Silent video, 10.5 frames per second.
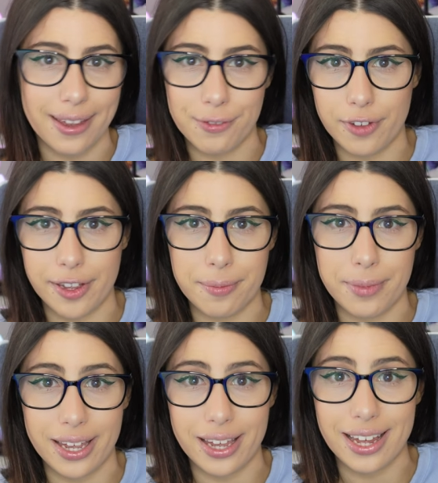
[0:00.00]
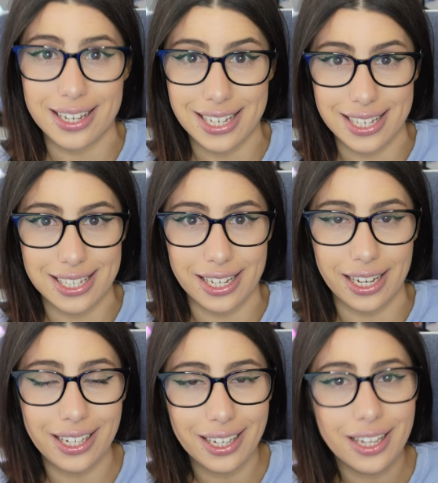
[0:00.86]
NVMe
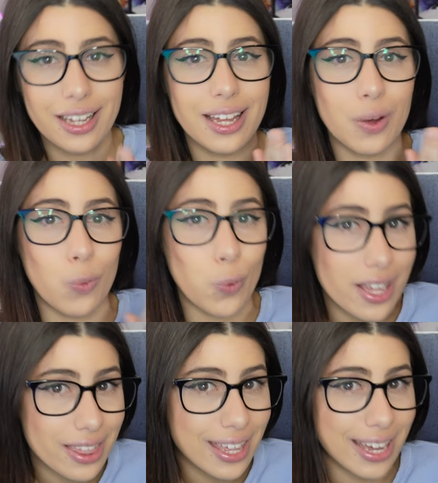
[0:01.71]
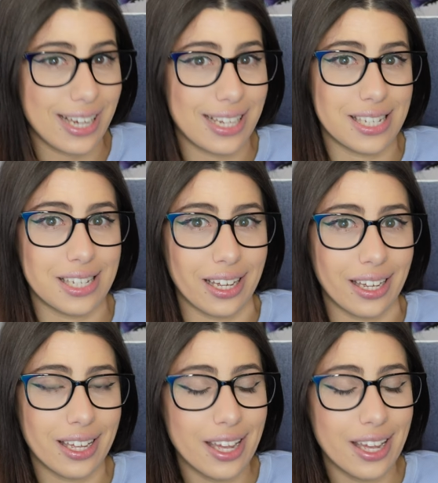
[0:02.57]
SSD with the heatsink.